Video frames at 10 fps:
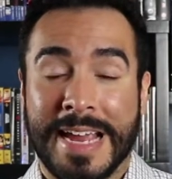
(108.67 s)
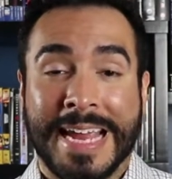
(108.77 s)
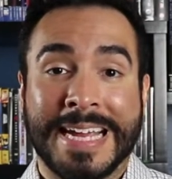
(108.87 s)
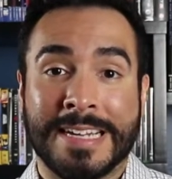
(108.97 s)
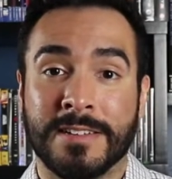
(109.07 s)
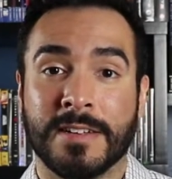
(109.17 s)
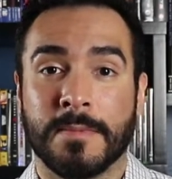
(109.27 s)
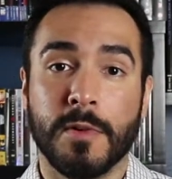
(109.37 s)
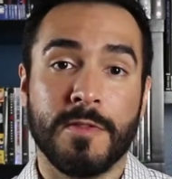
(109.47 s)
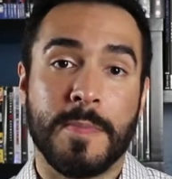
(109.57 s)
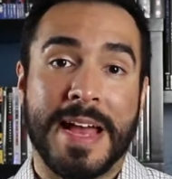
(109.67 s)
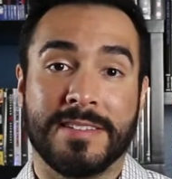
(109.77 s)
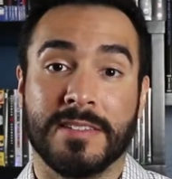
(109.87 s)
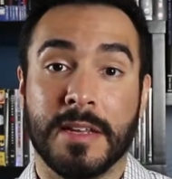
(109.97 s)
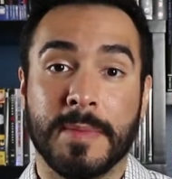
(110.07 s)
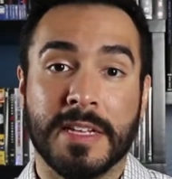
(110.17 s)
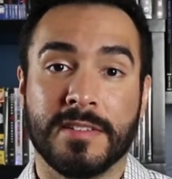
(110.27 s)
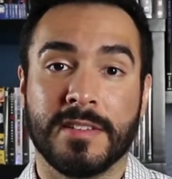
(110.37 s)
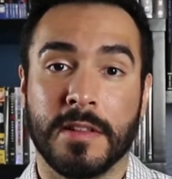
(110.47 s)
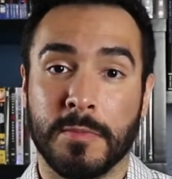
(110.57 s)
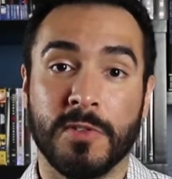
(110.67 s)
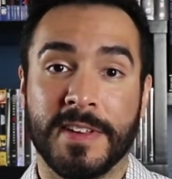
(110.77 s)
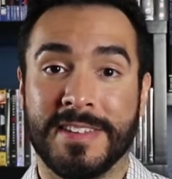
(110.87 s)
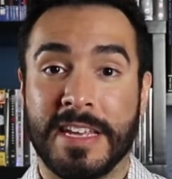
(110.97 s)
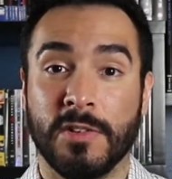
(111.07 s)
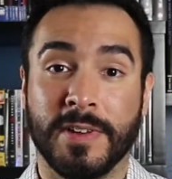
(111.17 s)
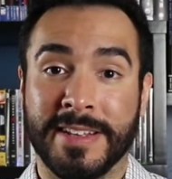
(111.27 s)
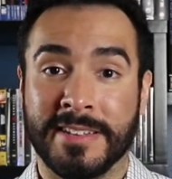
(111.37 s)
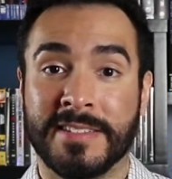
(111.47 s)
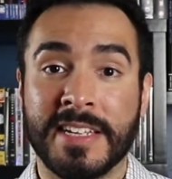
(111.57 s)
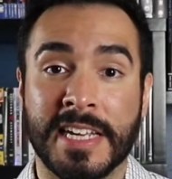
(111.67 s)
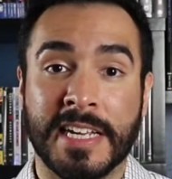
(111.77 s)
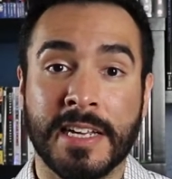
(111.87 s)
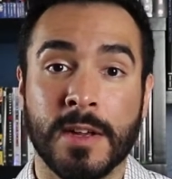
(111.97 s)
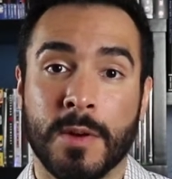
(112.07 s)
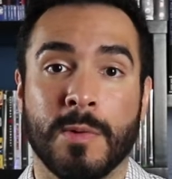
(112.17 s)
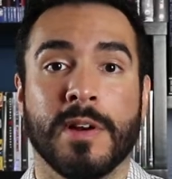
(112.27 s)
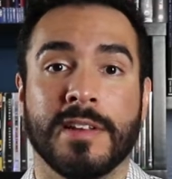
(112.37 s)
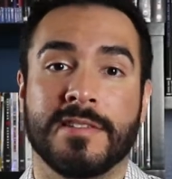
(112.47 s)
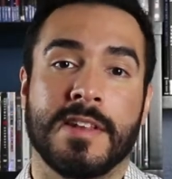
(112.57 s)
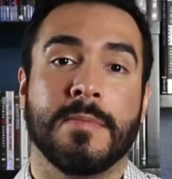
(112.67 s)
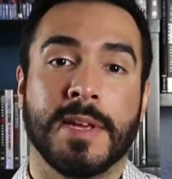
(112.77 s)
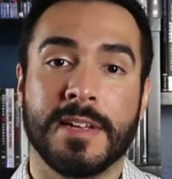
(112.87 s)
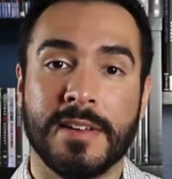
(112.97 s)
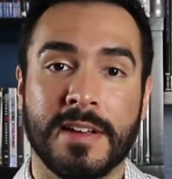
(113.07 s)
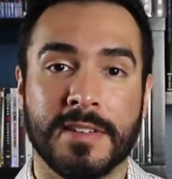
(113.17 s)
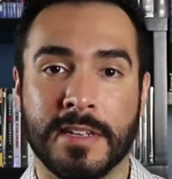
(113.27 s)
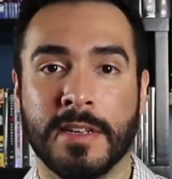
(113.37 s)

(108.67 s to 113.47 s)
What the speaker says: and MoviePass limits the movies that you can see, whereas Sinemia doesn't.